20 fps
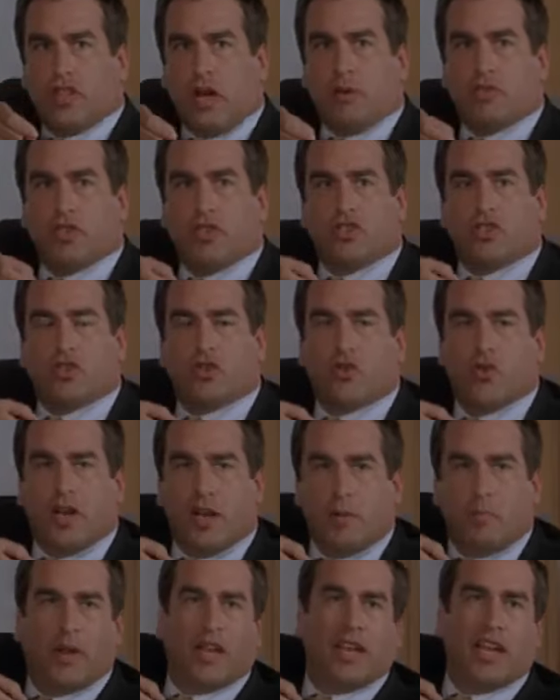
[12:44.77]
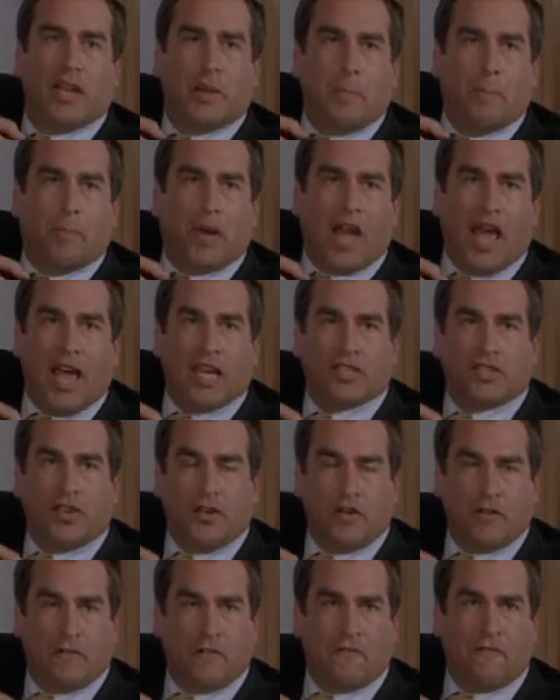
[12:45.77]
That was a Scritti Politti
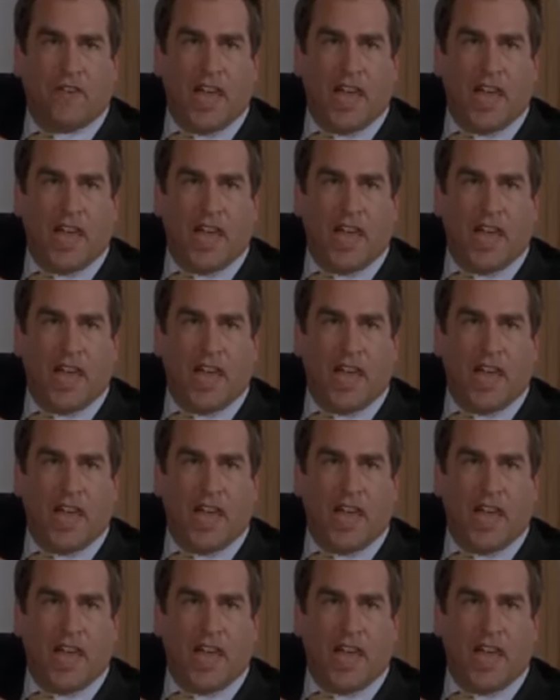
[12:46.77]
blast to your